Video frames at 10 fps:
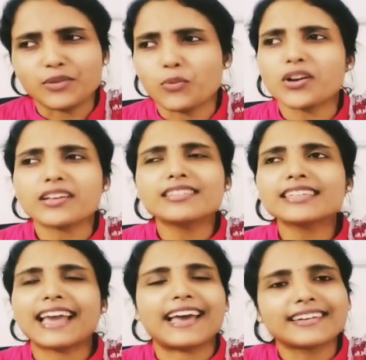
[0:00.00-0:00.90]
What are the
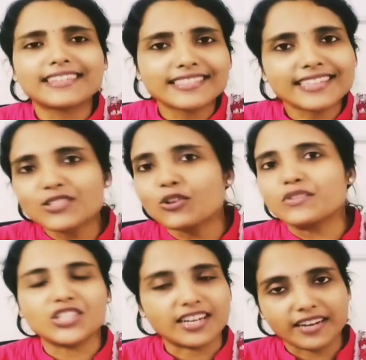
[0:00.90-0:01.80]
characteristics of a
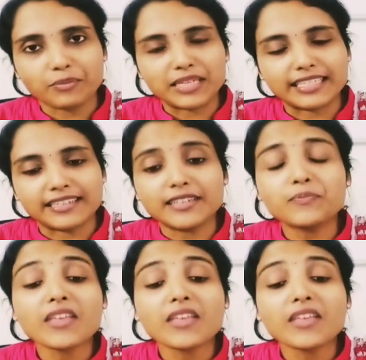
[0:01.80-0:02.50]
genetic material?